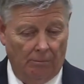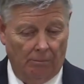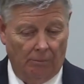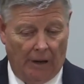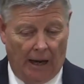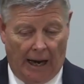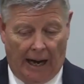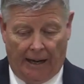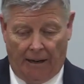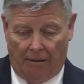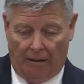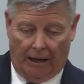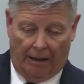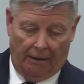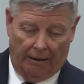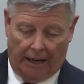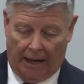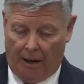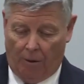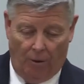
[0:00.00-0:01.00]
I,
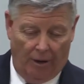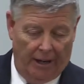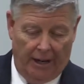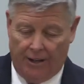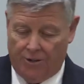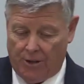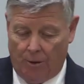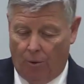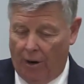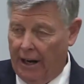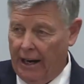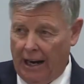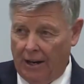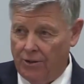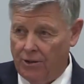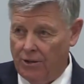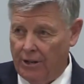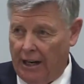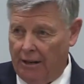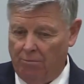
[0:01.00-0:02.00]
and I want to listen to what he has
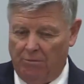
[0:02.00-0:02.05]
to say.